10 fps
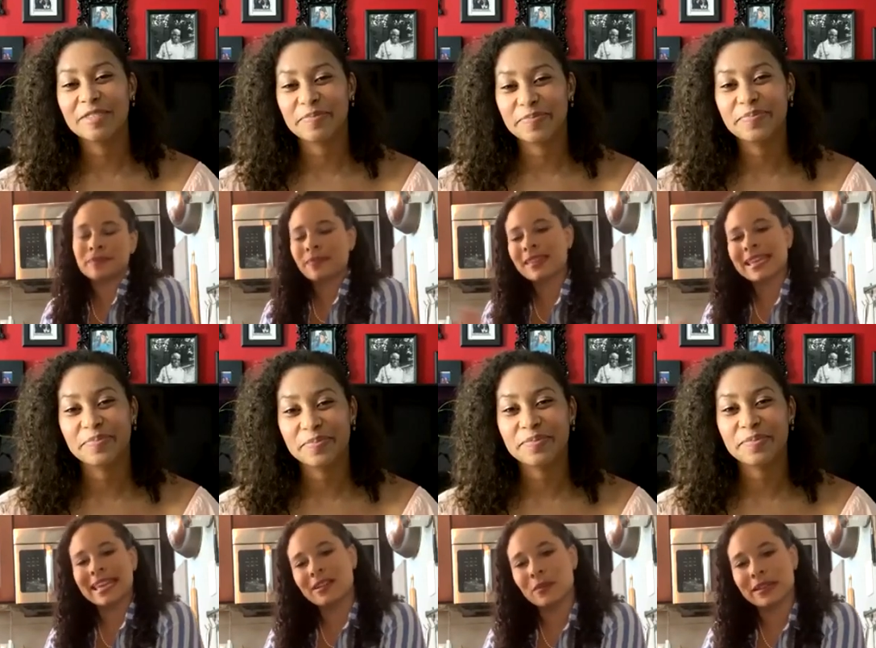Speaker 1: he
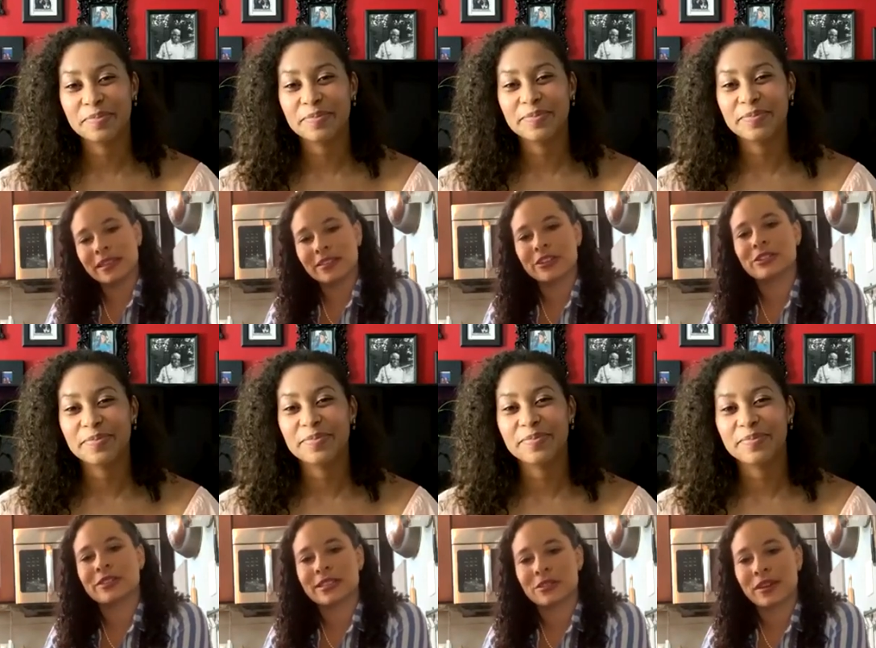didn't win either, so
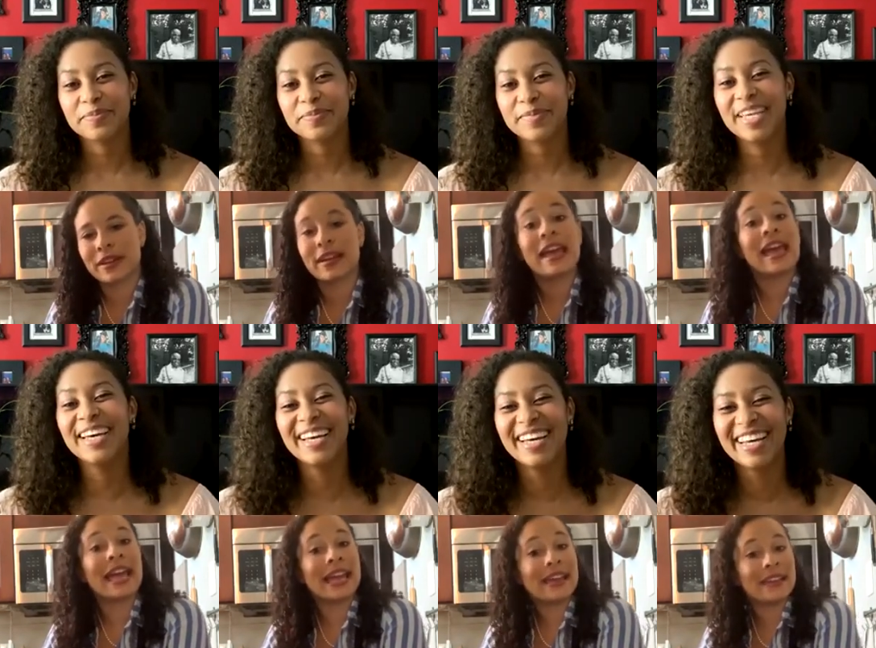that's okay.
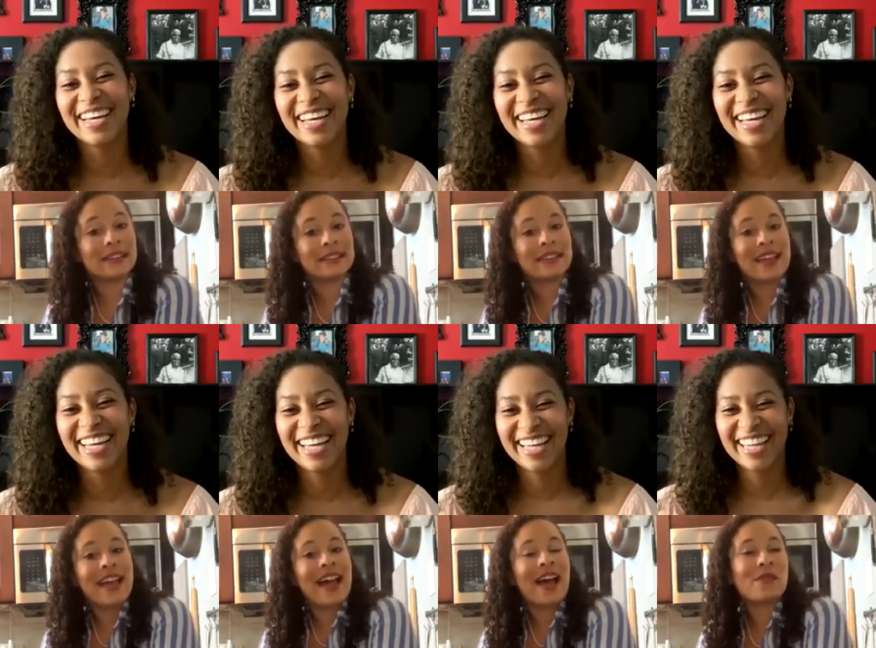And
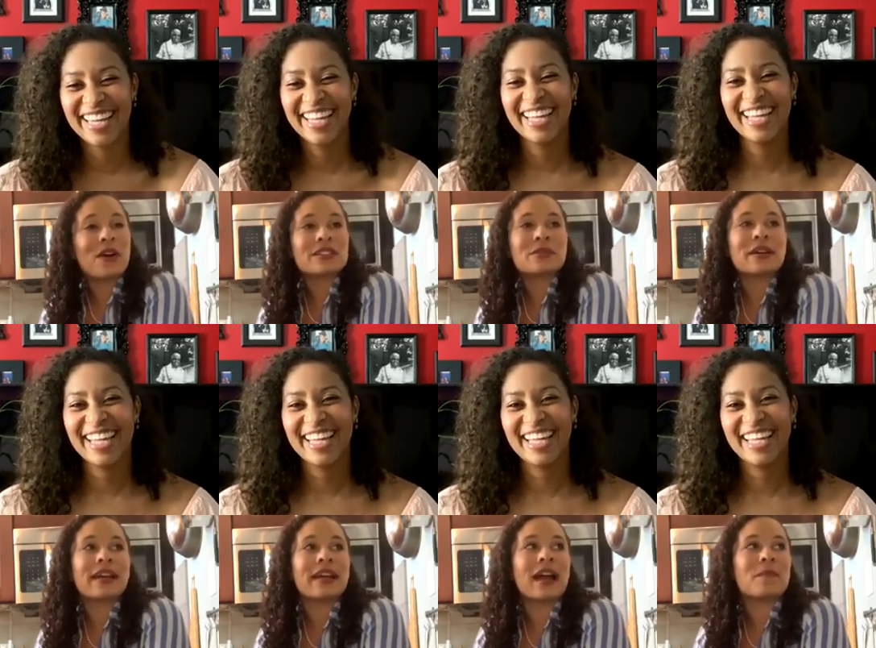I walked away.
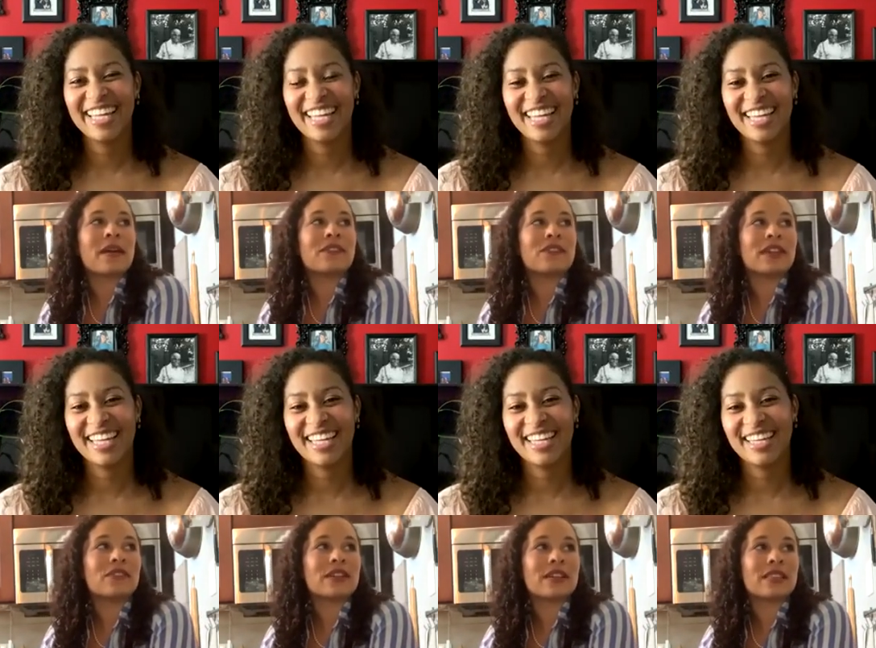My
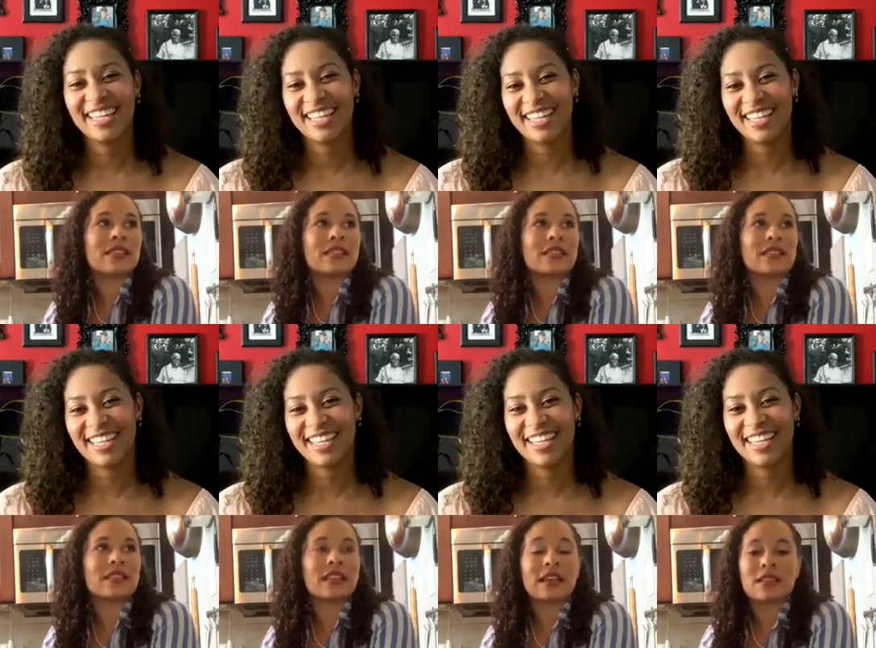favorite,
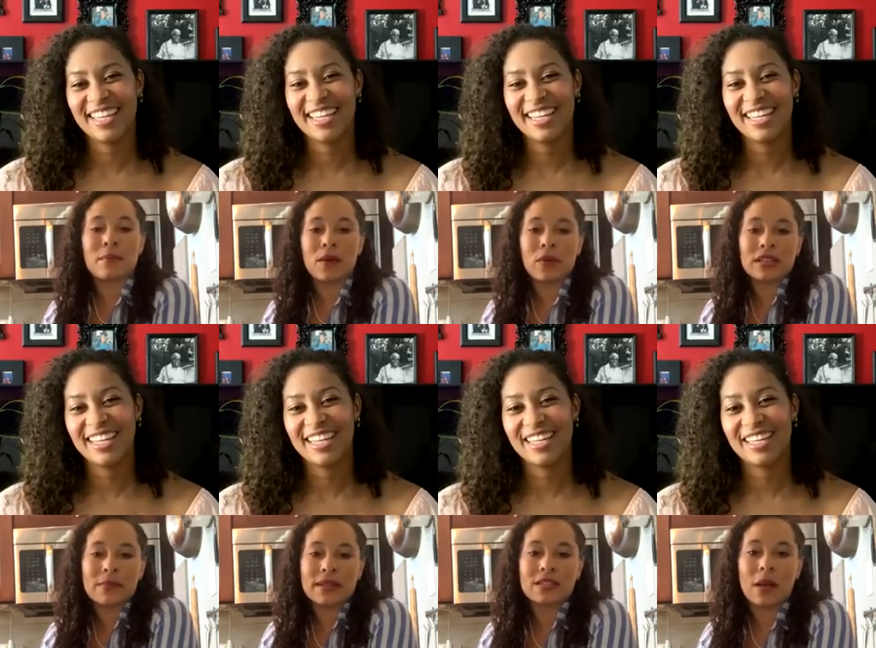like, one of the
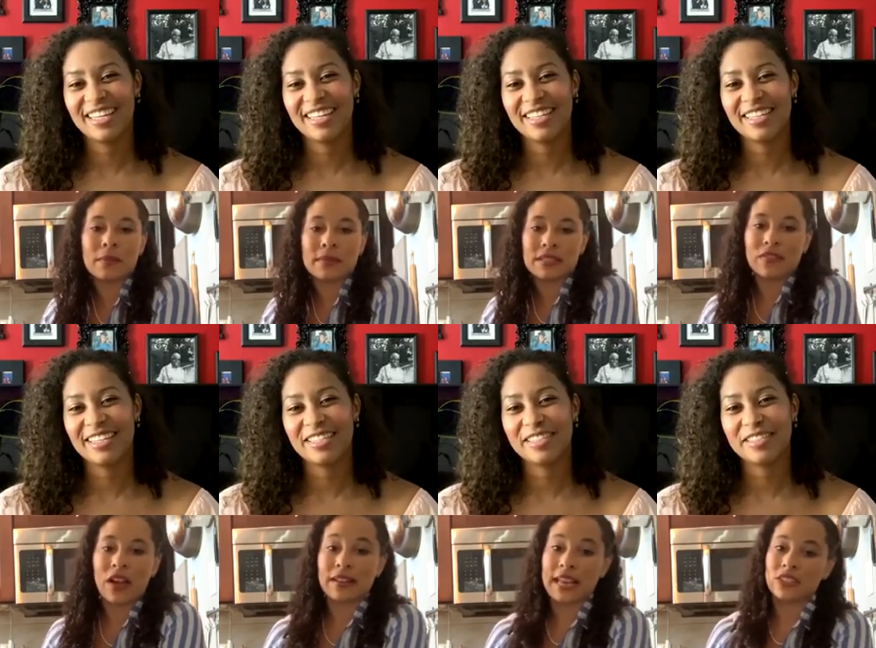best compliments I've
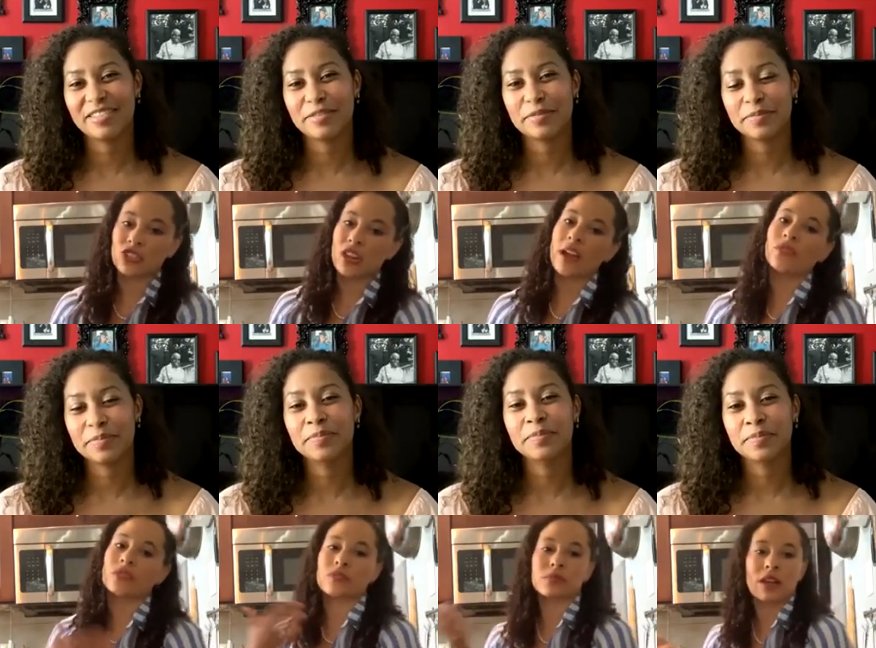gotten as a chef was
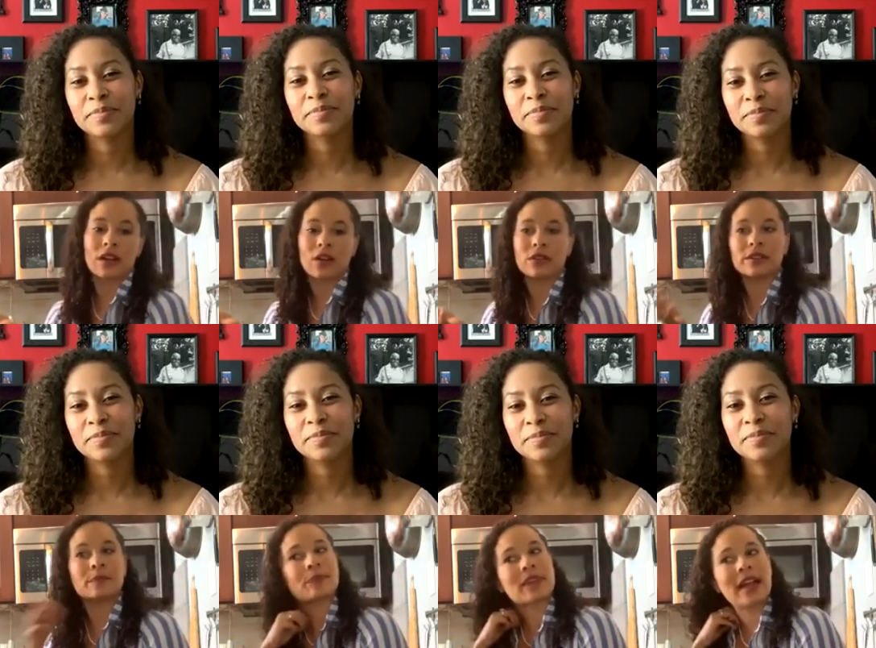from Scott Conant.
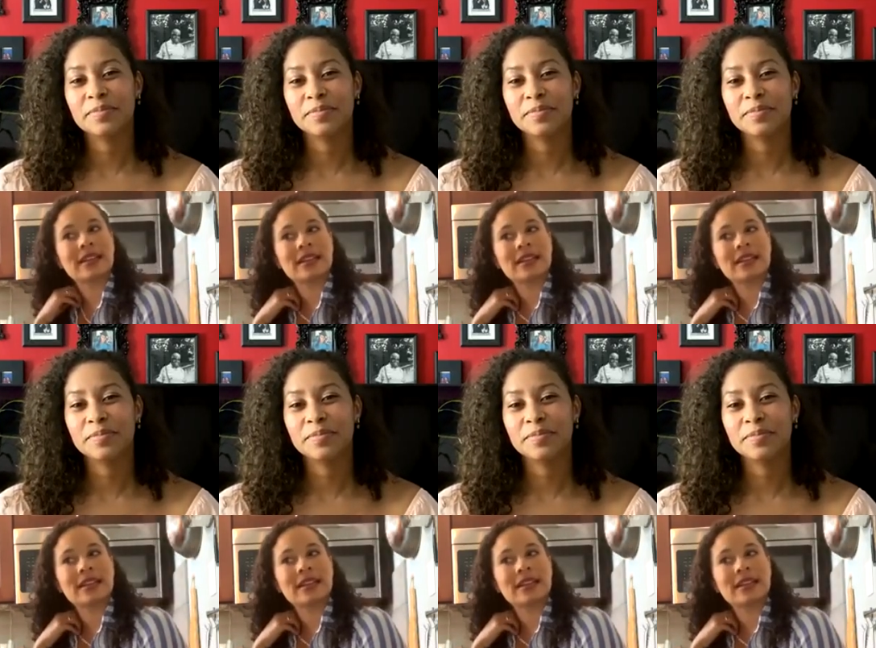And he